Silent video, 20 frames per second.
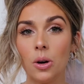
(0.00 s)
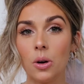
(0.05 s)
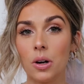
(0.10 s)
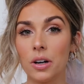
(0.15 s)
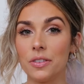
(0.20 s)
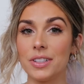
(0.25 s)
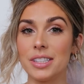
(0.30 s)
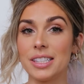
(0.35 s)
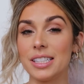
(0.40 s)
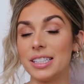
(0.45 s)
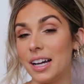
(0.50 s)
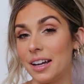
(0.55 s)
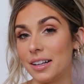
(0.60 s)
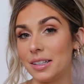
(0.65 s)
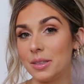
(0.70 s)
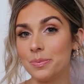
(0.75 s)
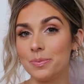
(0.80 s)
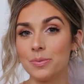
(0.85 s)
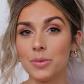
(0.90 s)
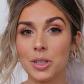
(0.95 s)
or if it's a
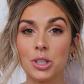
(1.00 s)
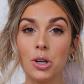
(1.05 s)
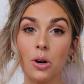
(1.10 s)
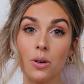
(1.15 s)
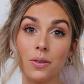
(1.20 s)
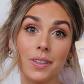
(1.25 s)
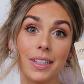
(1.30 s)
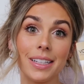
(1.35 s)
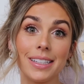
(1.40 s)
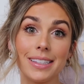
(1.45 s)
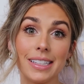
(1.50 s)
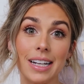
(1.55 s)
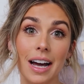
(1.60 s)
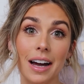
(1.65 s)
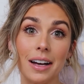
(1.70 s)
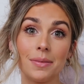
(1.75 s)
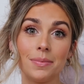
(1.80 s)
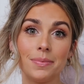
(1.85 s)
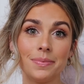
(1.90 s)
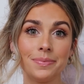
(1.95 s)
dud, which hopefully it's
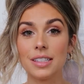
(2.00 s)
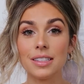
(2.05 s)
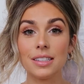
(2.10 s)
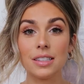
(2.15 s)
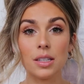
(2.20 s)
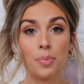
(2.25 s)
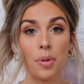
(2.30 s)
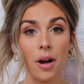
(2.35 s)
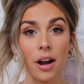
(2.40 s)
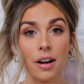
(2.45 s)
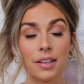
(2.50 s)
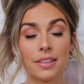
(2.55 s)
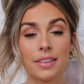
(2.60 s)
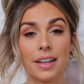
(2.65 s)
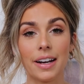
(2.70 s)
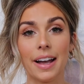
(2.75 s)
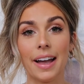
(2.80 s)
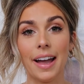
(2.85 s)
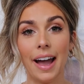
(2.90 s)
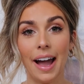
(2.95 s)
not. This is a product
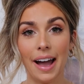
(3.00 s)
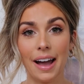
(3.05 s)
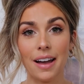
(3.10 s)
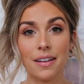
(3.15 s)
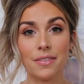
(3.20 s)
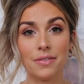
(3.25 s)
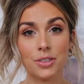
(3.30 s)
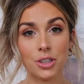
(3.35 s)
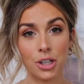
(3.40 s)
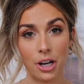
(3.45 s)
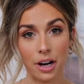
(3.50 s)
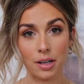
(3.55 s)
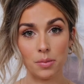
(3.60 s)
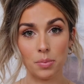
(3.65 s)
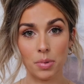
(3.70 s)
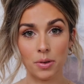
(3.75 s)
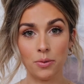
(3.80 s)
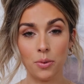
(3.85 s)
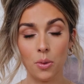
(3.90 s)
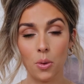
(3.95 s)
that I have tried
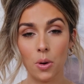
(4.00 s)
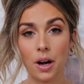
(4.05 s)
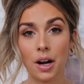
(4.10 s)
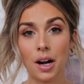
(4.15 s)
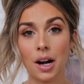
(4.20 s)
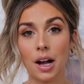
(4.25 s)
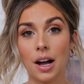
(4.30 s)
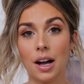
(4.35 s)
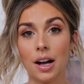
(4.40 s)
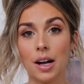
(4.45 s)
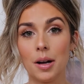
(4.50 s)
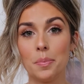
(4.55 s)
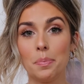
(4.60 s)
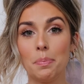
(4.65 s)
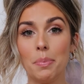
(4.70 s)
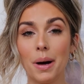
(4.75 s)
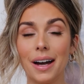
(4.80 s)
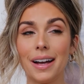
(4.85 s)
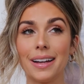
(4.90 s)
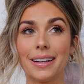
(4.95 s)
before,
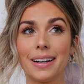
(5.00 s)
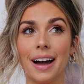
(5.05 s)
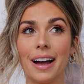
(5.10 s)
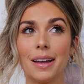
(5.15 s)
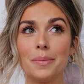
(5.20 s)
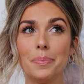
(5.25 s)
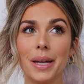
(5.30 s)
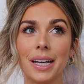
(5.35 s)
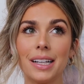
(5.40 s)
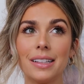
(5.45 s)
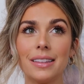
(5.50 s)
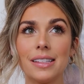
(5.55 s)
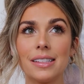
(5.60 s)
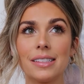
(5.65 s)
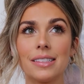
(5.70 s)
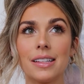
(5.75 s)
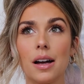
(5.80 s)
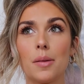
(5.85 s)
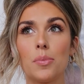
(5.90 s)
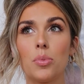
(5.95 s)
but I picked
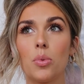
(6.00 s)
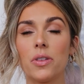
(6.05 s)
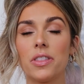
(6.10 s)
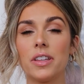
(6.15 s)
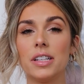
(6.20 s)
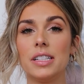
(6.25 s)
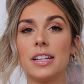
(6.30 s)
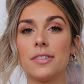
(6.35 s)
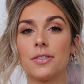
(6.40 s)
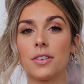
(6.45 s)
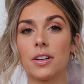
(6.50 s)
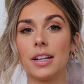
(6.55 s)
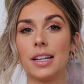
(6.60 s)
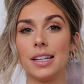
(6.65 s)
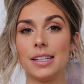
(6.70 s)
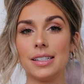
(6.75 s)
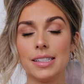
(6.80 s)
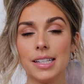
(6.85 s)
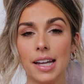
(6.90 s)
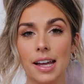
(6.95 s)
this up with a different
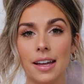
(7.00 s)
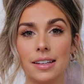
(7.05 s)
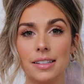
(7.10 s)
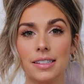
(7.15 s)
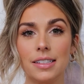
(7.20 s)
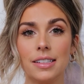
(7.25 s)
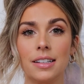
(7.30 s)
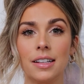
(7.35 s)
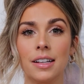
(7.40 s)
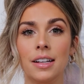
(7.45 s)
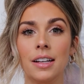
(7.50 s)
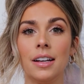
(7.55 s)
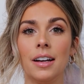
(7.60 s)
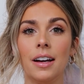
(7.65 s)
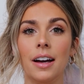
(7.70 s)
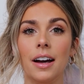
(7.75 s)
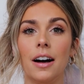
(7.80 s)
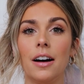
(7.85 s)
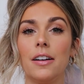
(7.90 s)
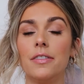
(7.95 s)
intent
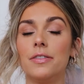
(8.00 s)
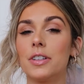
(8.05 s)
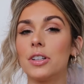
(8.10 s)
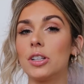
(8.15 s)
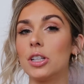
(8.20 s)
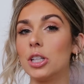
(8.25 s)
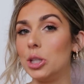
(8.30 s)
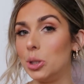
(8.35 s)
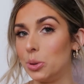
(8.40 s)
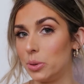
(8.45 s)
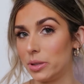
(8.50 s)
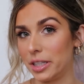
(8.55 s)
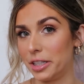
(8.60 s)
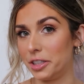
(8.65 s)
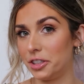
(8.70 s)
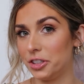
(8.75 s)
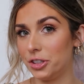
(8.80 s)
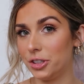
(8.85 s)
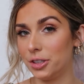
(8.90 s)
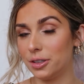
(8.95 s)
of
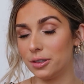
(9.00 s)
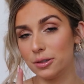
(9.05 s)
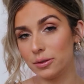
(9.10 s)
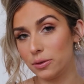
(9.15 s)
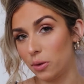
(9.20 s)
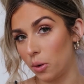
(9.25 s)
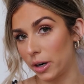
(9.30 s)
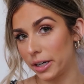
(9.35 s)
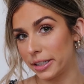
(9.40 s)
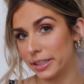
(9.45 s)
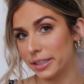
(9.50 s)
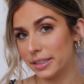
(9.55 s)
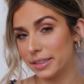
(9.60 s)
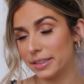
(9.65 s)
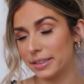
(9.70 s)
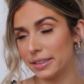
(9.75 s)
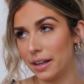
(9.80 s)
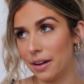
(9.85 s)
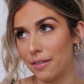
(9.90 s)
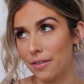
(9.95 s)
usage for it,
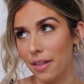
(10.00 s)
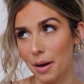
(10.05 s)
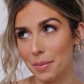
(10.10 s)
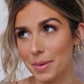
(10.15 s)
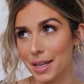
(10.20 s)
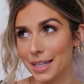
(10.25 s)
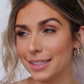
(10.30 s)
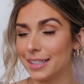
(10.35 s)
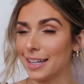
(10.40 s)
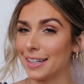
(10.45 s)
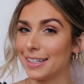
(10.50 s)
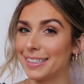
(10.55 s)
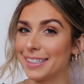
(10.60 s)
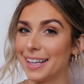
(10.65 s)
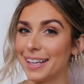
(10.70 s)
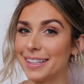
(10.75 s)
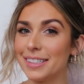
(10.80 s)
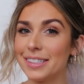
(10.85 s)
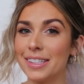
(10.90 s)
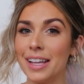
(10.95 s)
if that makes any
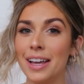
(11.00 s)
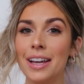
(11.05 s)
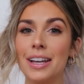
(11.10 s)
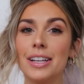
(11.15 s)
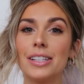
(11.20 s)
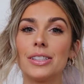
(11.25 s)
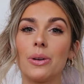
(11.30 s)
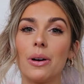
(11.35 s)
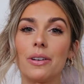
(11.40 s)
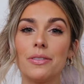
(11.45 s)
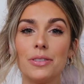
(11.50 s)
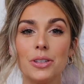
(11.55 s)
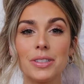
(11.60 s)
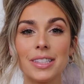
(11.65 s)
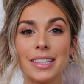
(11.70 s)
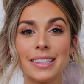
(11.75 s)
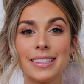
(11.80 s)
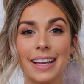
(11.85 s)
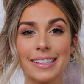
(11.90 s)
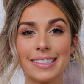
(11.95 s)
sense. So I've
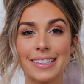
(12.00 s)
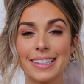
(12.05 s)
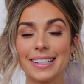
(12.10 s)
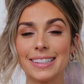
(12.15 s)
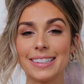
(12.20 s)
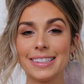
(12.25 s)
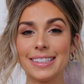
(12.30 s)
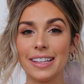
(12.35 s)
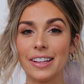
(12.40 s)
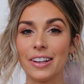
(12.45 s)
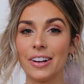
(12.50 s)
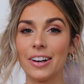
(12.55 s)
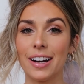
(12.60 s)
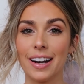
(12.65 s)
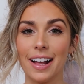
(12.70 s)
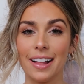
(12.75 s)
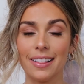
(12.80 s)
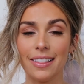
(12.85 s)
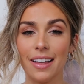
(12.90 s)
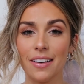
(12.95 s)
used this as a concealer
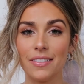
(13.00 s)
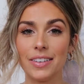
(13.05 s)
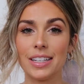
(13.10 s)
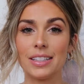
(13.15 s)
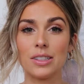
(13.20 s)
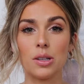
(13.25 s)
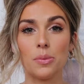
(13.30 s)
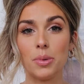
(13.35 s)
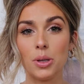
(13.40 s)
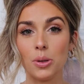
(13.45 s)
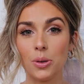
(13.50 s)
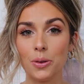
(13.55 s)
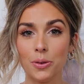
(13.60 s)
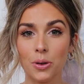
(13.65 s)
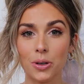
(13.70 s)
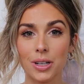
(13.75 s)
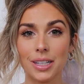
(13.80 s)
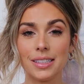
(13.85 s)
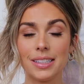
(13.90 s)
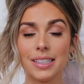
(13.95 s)
and I love it. It's a
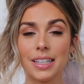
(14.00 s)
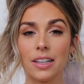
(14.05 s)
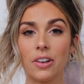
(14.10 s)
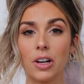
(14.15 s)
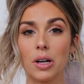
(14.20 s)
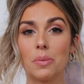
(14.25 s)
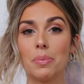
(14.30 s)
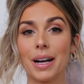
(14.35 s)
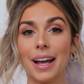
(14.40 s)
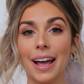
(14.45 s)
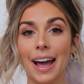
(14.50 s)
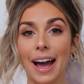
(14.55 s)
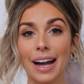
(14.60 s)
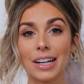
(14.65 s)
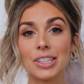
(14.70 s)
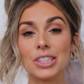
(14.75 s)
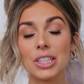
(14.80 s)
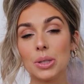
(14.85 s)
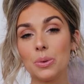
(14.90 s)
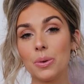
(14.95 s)
beautiful concealer, but I
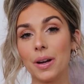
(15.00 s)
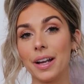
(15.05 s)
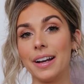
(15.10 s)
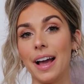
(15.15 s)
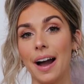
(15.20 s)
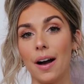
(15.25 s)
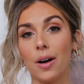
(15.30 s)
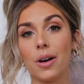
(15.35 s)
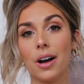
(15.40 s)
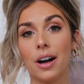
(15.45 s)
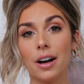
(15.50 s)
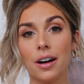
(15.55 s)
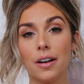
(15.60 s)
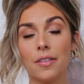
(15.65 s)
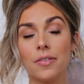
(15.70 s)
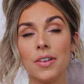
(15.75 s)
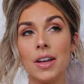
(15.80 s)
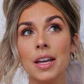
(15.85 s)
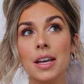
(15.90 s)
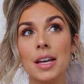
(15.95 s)
actually ran out
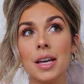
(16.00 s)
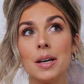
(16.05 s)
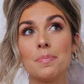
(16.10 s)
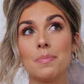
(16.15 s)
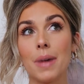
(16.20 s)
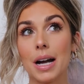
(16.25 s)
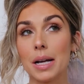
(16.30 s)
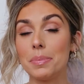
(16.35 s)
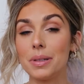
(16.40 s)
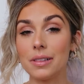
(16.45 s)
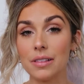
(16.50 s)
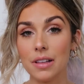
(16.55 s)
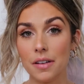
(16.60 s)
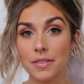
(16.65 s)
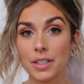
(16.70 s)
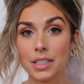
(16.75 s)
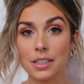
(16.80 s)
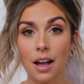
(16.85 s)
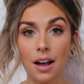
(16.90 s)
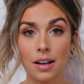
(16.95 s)
of my
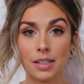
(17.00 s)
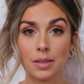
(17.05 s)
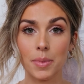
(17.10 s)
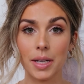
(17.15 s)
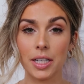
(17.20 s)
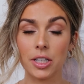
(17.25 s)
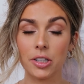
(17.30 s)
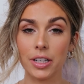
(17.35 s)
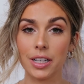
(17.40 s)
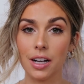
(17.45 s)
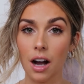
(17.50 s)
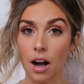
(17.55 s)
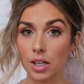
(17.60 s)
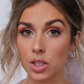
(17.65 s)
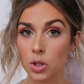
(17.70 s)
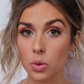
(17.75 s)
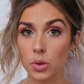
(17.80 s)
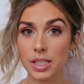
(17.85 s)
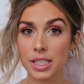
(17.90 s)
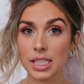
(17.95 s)
beloved Cosmakery
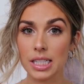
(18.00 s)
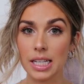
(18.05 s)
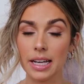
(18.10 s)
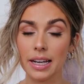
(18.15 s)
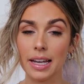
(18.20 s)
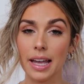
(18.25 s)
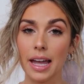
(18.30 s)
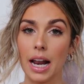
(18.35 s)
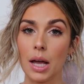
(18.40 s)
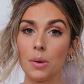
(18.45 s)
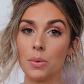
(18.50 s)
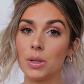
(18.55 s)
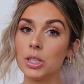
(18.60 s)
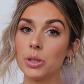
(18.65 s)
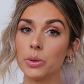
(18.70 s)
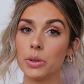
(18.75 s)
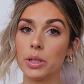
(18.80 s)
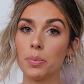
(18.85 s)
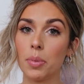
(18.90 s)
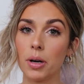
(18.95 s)
contour stick and I went
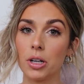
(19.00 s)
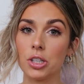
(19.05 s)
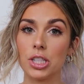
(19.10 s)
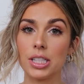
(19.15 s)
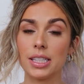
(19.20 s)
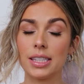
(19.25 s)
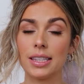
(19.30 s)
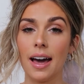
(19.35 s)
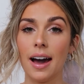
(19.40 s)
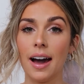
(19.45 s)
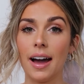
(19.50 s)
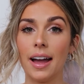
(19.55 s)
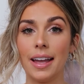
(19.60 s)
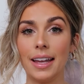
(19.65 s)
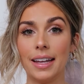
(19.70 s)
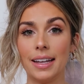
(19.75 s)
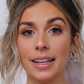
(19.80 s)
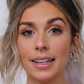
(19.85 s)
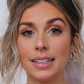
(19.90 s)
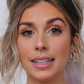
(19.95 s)
to repurchase that
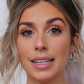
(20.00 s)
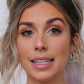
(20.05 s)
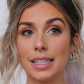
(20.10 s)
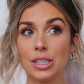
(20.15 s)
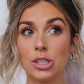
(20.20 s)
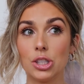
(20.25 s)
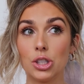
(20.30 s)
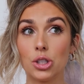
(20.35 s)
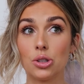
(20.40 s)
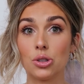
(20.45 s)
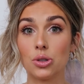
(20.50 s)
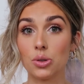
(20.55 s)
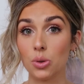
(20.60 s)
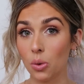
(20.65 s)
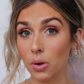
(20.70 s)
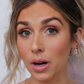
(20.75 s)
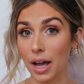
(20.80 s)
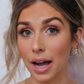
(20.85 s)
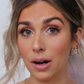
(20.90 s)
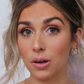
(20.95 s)
and it's
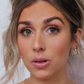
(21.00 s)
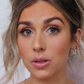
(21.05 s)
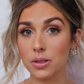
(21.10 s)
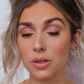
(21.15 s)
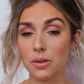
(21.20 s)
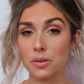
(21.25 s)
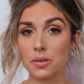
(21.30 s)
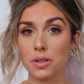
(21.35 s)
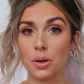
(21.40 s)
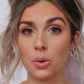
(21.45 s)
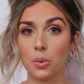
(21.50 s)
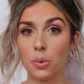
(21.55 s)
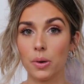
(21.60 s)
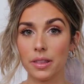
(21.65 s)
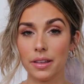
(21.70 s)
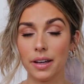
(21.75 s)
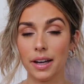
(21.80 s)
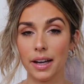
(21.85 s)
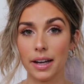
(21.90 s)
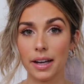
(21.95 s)
sold out. So I was like,
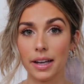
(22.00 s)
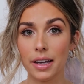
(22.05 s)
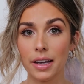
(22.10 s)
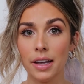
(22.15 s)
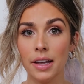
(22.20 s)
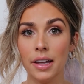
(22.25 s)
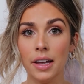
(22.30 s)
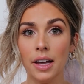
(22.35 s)
what the heck?